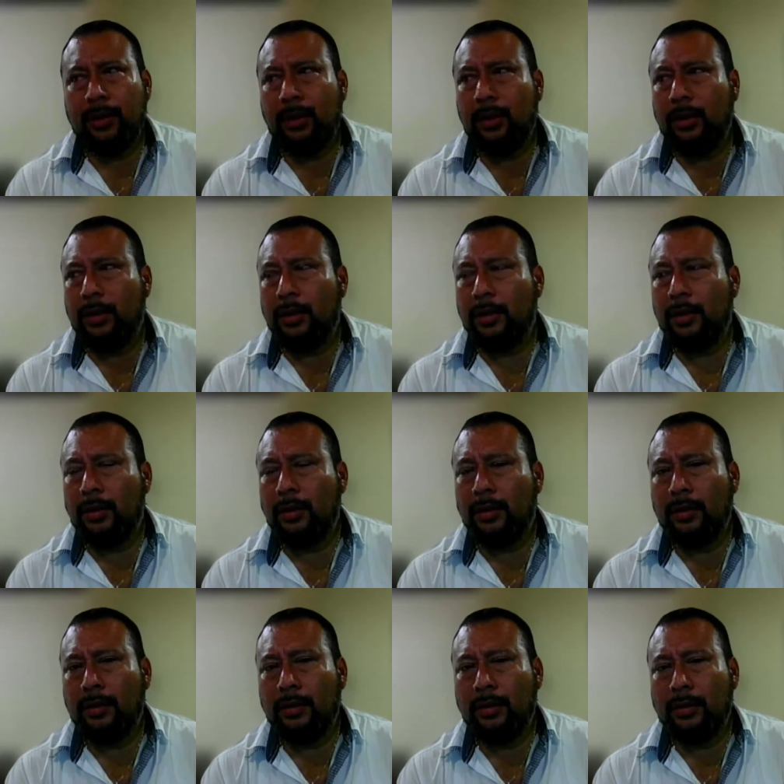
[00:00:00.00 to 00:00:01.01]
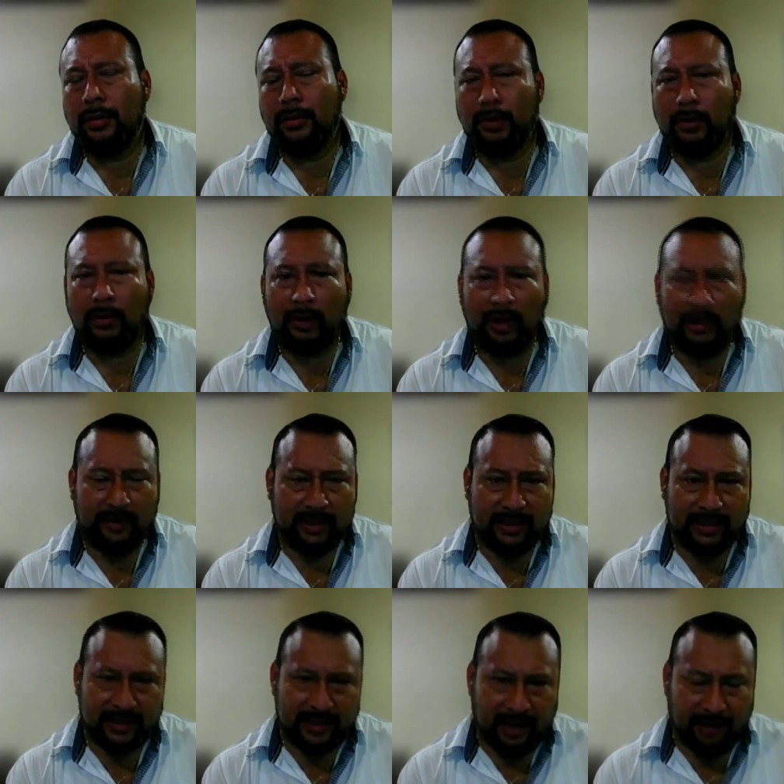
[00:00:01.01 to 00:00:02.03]
the we don't have
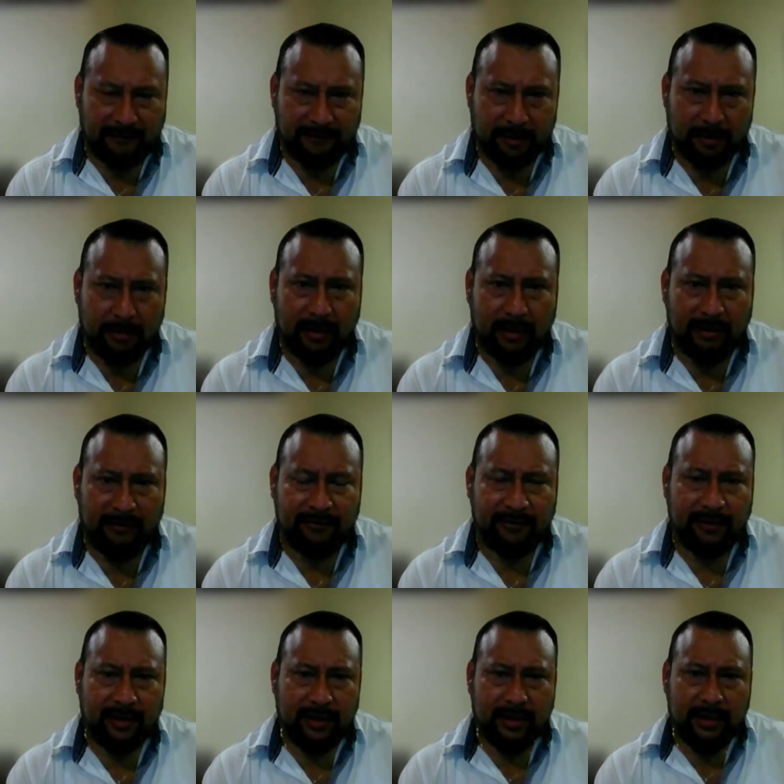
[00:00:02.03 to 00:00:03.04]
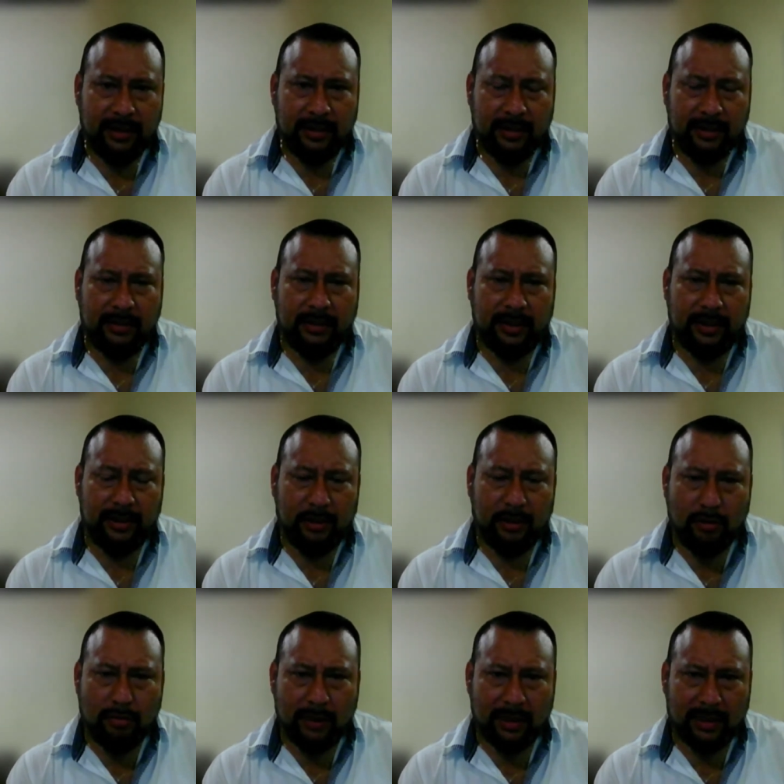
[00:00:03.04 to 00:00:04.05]
the staff. We don't have the
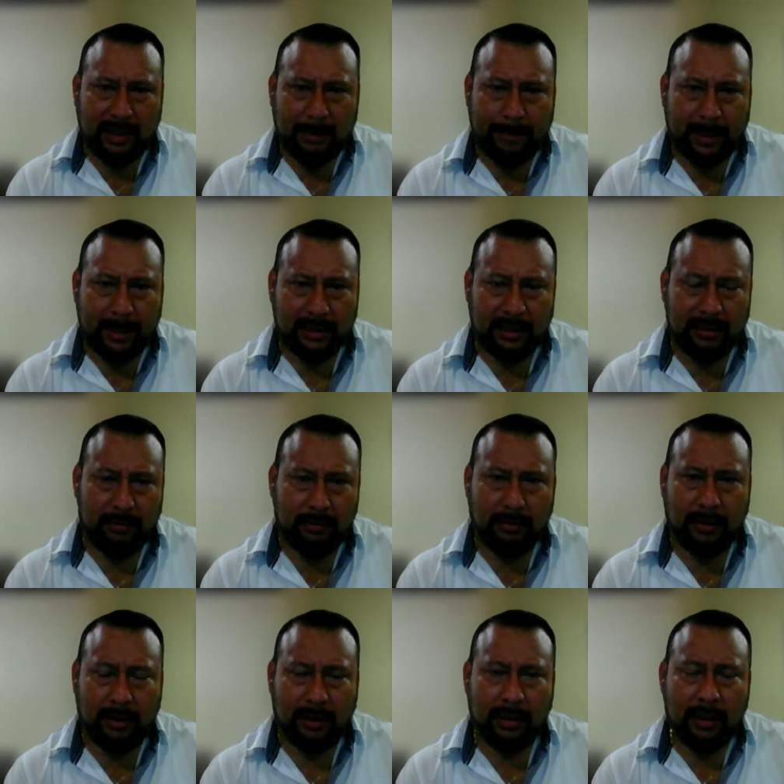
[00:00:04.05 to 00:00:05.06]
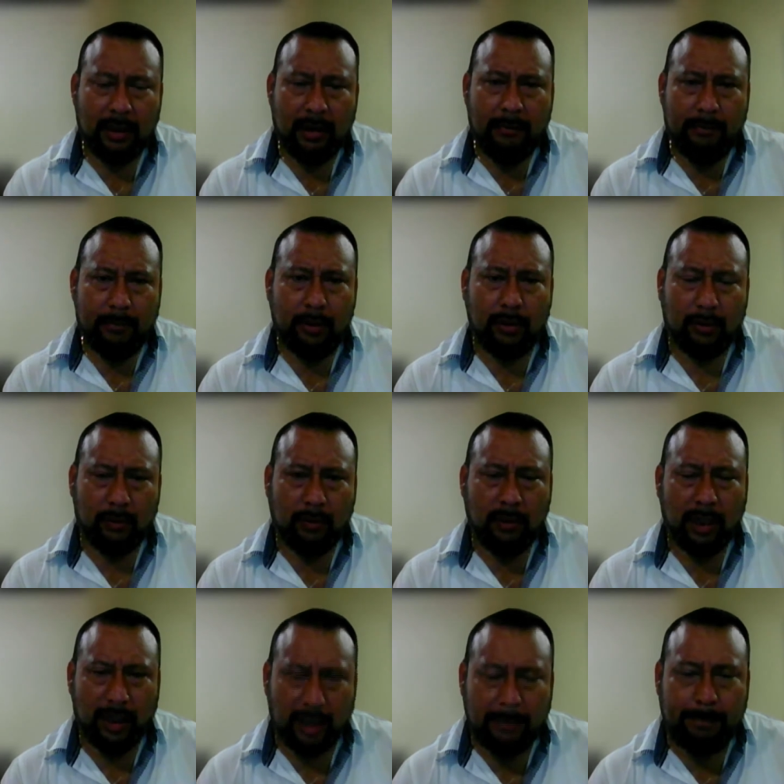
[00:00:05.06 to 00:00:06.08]
human capacity to do that. But
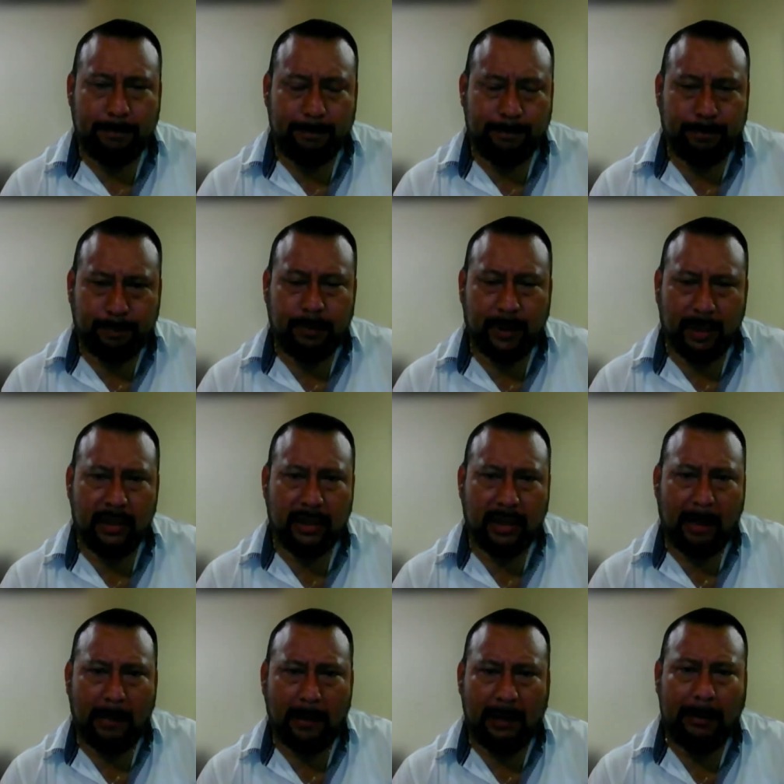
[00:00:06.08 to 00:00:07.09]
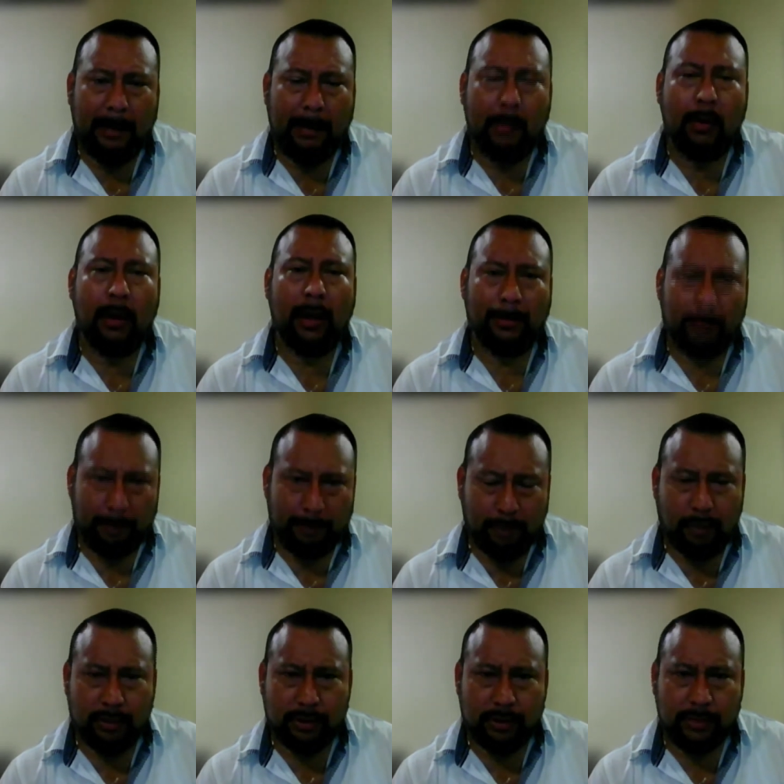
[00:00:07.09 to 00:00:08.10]
in the in the cabinet paper, we had
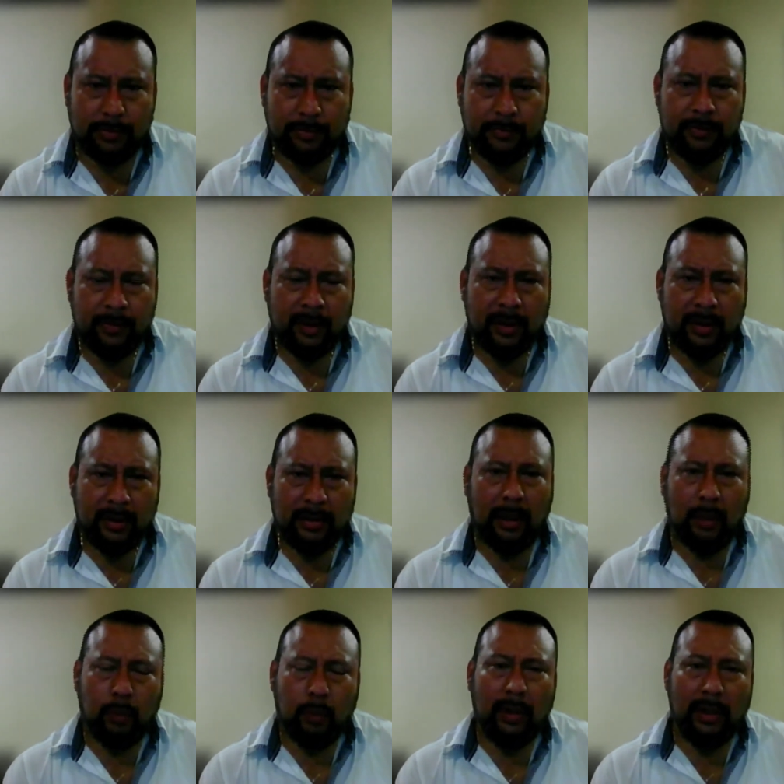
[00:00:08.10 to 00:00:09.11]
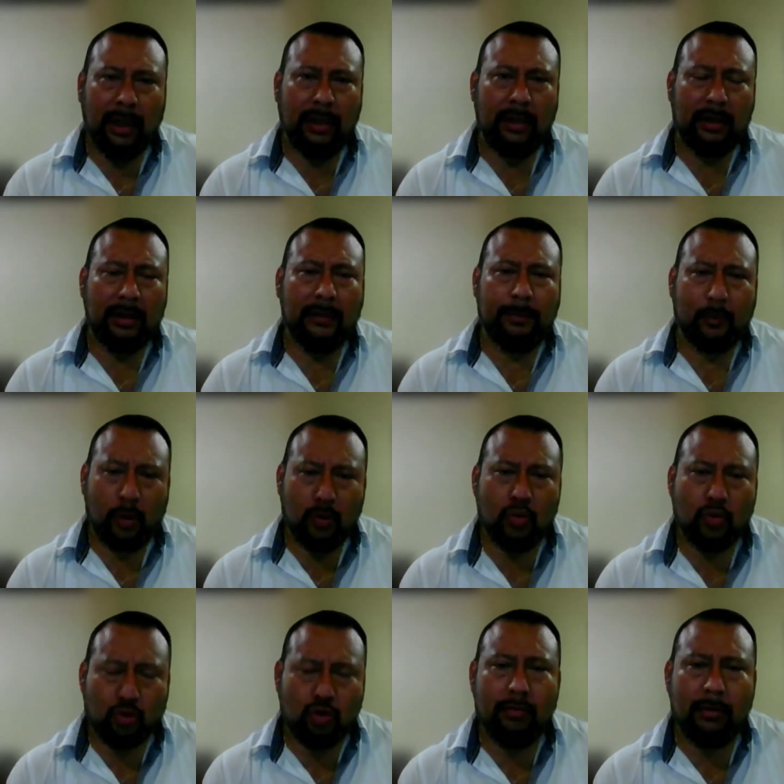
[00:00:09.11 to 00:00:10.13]
proposed that we let the
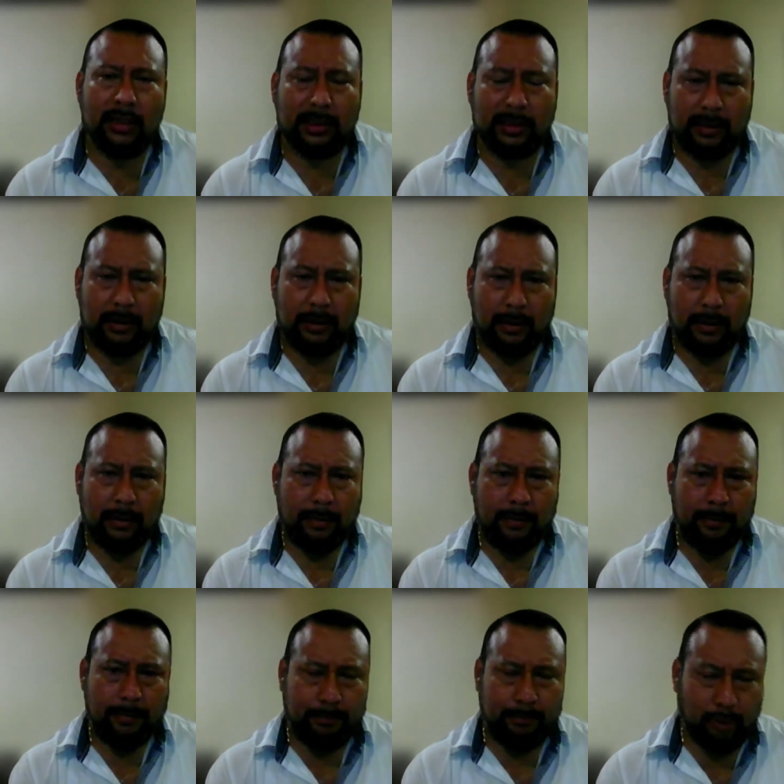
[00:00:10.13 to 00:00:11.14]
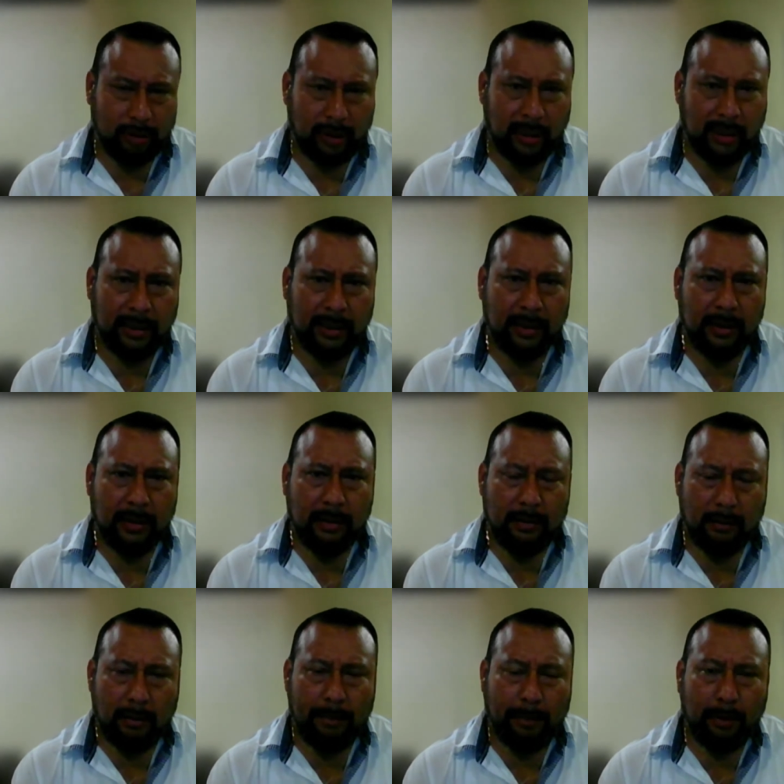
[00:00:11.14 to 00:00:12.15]
consumers protect
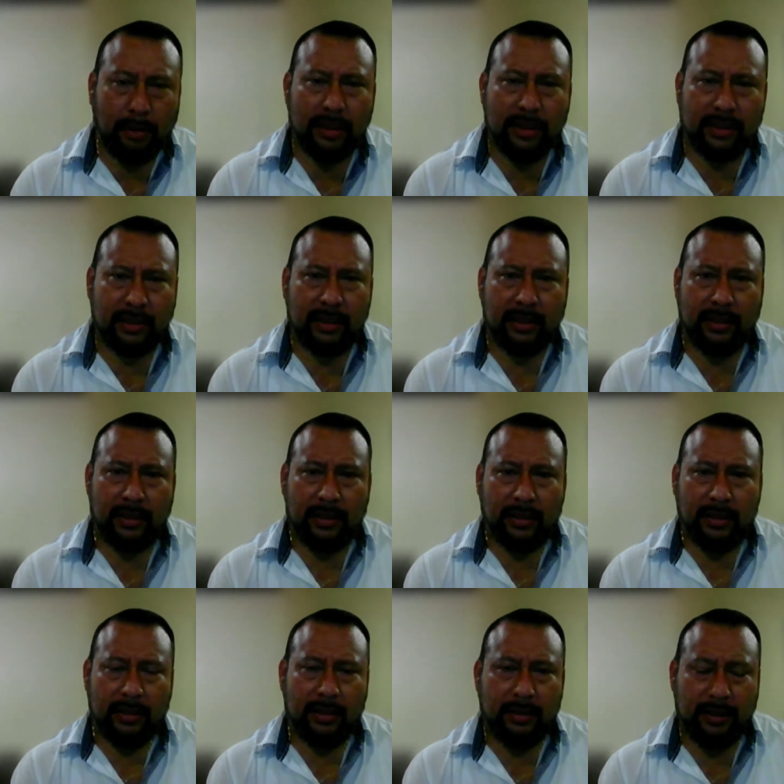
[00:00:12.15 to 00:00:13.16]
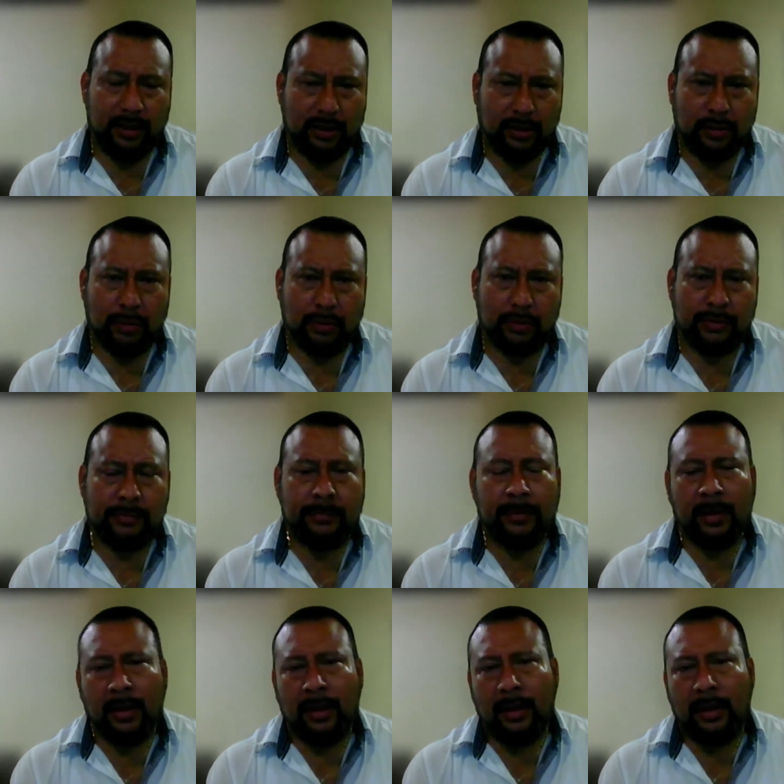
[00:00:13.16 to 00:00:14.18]
or police these stores.
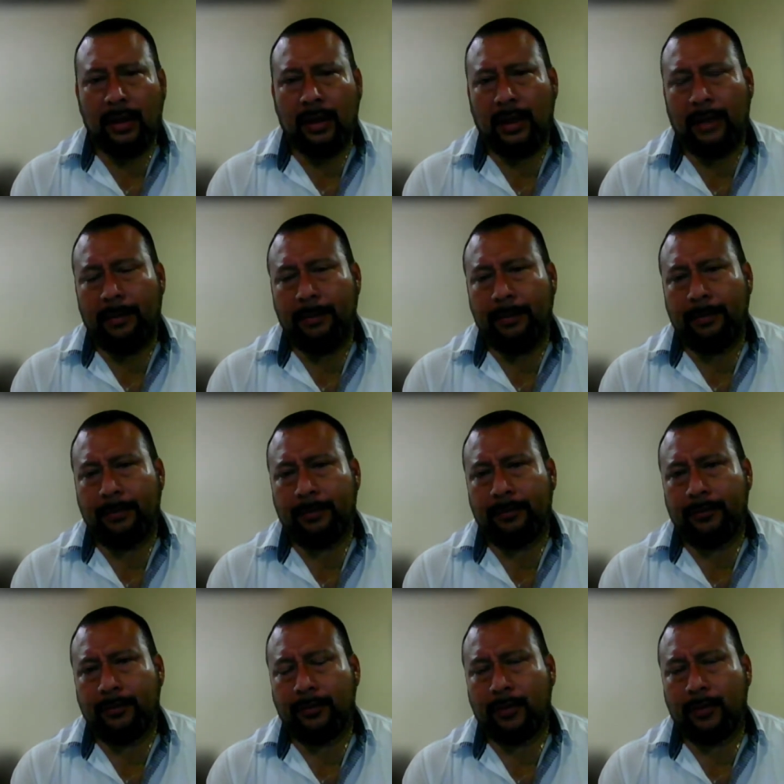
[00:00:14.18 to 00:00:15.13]
Um,